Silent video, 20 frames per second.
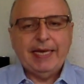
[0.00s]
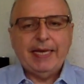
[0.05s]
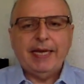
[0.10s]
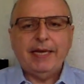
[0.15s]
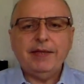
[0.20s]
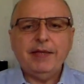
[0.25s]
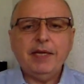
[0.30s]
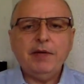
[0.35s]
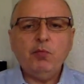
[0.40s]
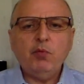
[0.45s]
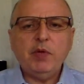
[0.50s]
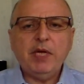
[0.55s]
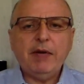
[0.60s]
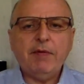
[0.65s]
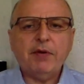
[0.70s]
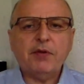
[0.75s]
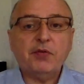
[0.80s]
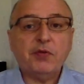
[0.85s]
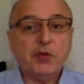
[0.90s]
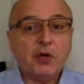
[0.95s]
And then we have
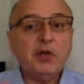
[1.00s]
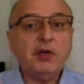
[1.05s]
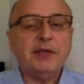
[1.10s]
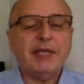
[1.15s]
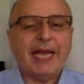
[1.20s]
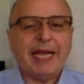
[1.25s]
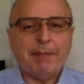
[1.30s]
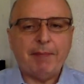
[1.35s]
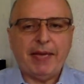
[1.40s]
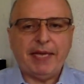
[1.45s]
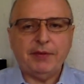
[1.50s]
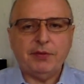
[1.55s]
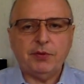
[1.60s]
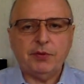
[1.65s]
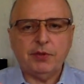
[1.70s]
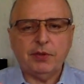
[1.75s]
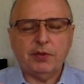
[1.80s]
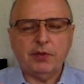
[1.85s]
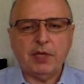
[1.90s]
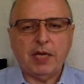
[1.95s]
a third
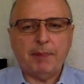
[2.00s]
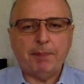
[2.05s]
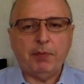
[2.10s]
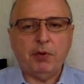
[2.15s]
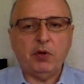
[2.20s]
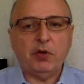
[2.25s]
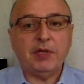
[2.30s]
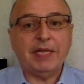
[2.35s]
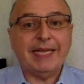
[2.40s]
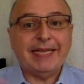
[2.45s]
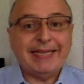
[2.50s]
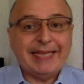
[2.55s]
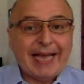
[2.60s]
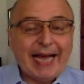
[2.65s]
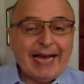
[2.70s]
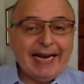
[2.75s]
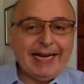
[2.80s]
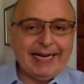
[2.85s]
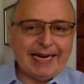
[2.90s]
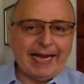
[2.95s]
dimension upon
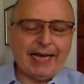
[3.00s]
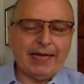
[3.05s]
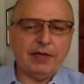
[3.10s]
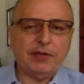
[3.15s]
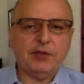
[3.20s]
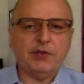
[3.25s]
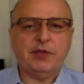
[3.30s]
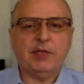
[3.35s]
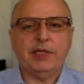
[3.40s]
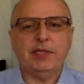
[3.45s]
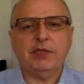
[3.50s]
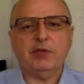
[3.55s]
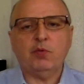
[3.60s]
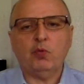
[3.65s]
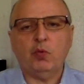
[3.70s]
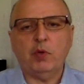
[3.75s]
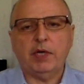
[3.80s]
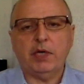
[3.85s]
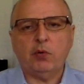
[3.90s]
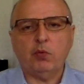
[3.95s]
that analysis
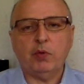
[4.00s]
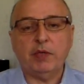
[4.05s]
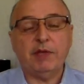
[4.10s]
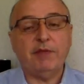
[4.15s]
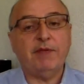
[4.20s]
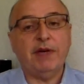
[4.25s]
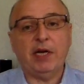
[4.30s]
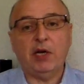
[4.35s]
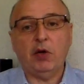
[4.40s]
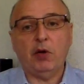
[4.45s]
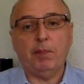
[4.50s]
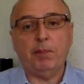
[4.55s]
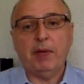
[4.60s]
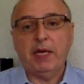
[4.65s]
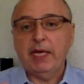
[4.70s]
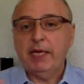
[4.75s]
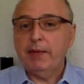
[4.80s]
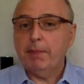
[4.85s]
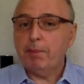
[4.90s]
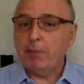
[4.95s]
where we develop
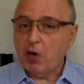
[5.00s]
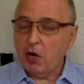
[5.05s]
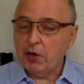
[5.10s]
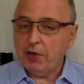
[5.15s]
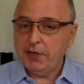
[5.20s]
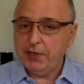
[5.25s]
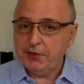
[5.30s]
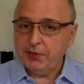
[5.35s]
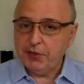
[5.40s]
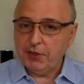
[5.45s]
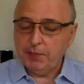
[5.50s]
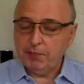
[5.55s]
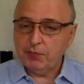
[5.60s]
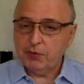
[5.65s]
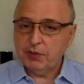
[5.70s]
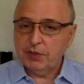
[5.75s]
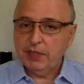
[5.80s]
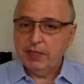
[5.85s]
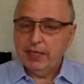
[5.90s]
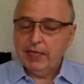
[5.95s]
partnerships.